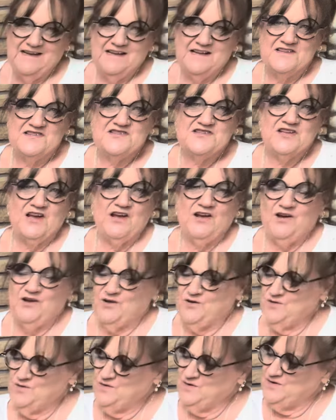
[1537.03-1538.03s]

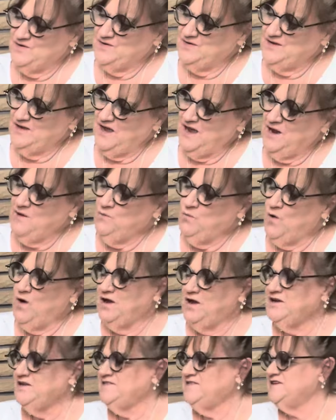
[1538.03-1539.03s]
So, I
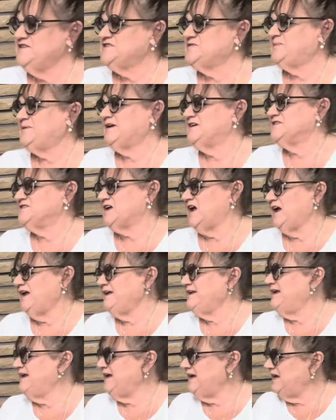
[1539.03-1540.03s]
wanted this because I
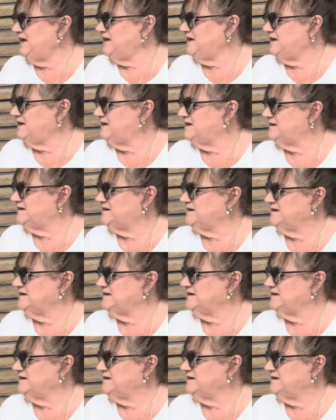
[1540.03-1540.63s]
need it